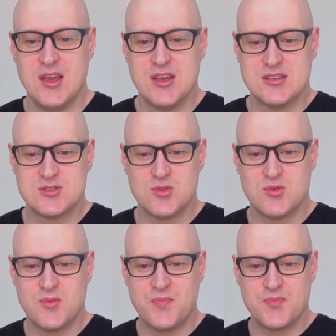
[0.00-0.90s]

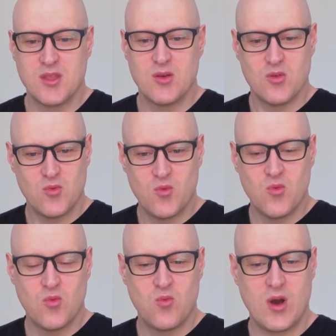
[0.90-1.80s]
So
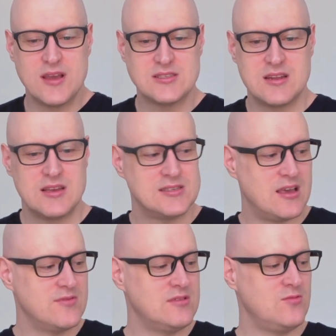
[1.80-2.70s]
why is that
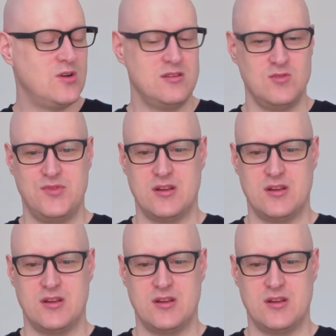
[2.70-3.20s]
A7? Well, we've got